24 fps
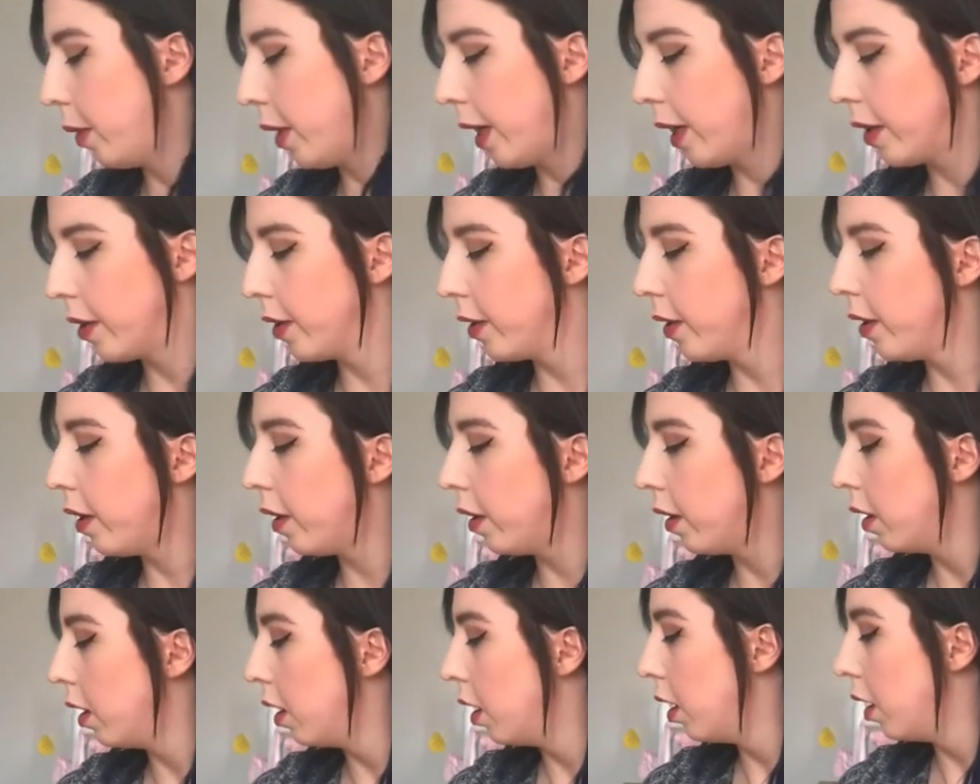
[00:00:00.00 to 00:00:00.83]
but you're just
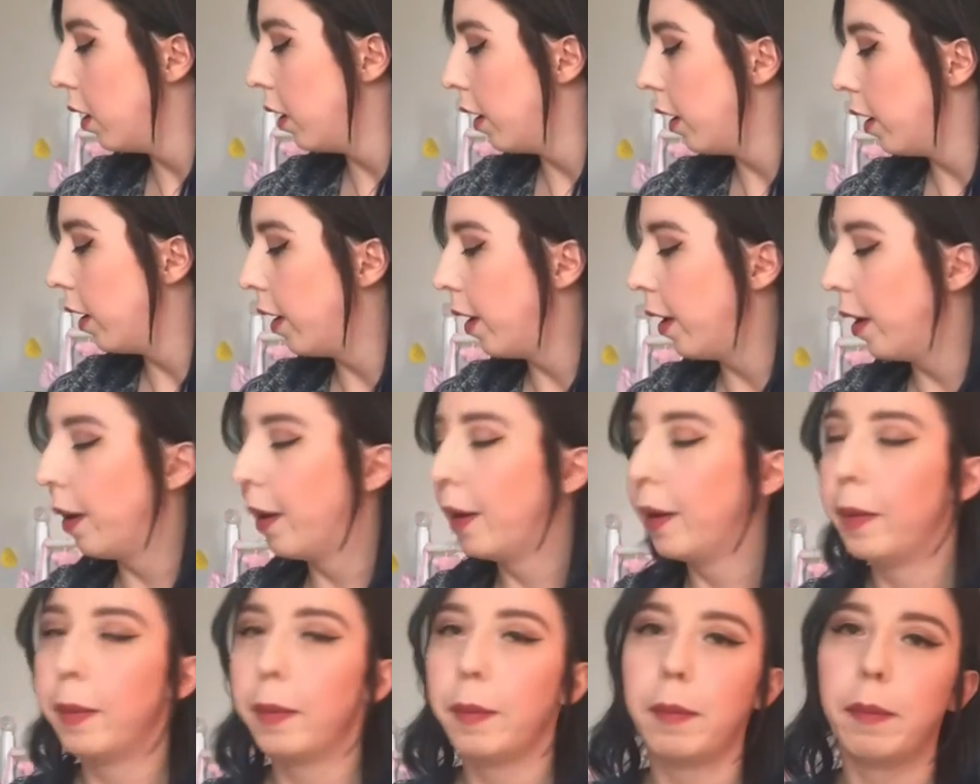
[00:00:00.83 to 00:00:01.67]
not
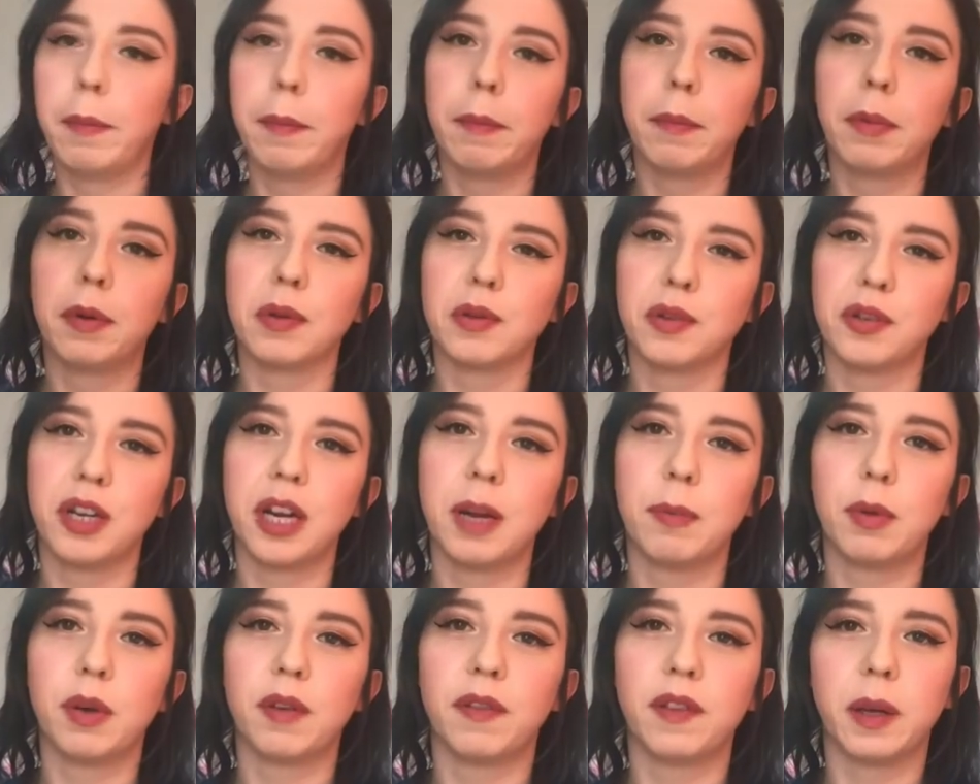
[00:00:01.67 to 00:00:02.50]
punching
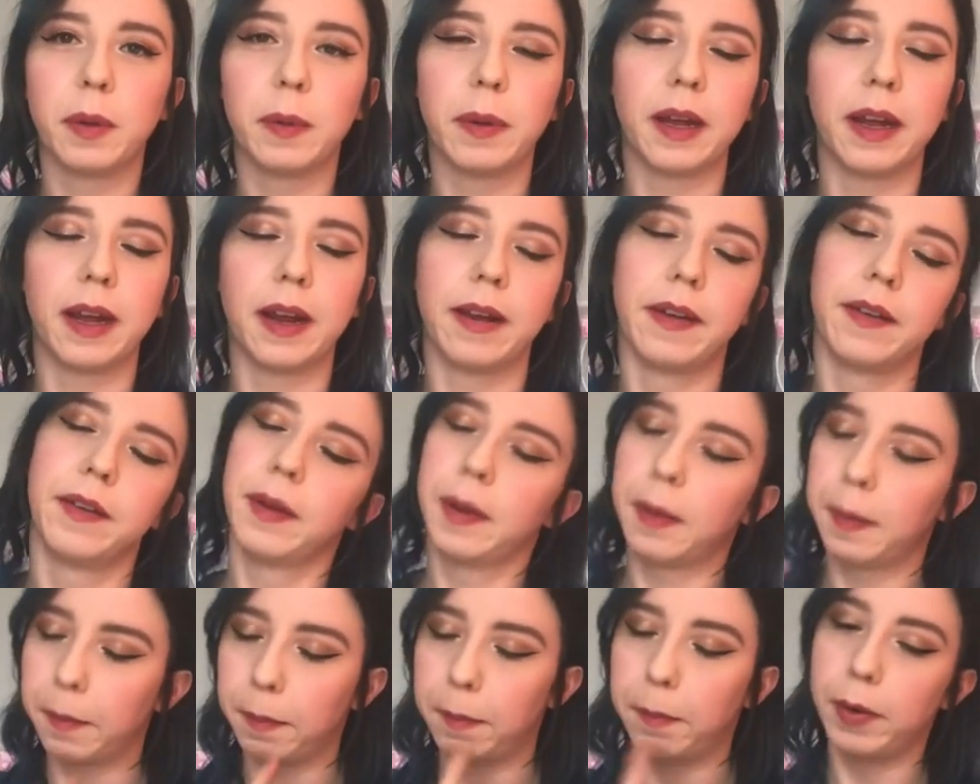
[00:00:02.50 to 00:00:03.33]
above your weight.
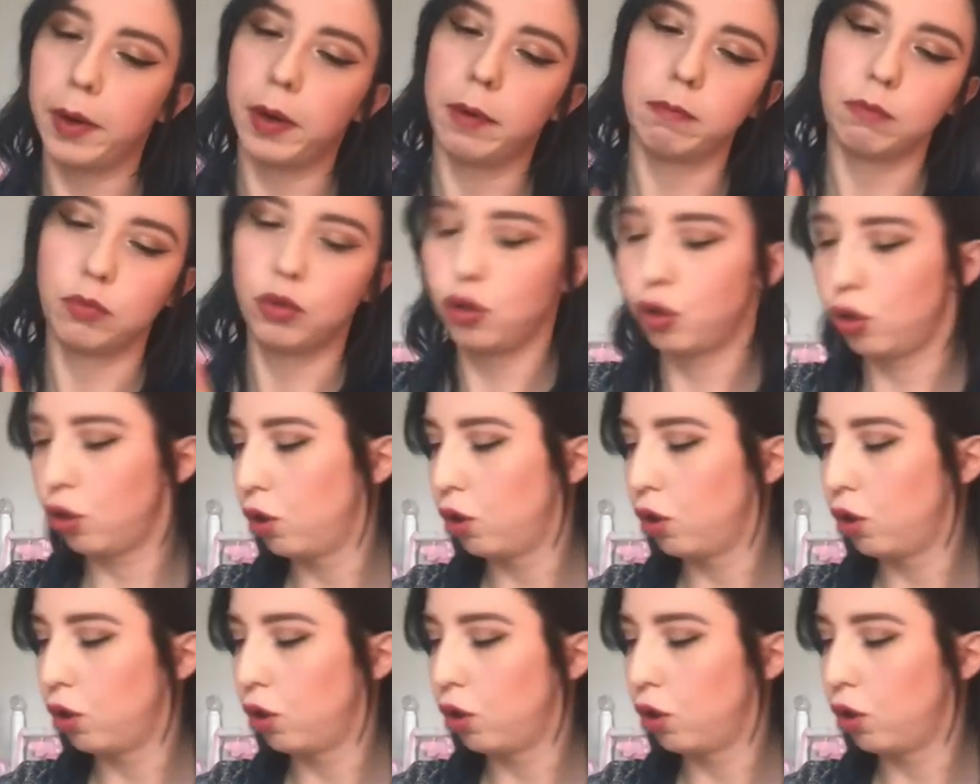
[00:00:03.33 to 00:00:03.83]
But I'm...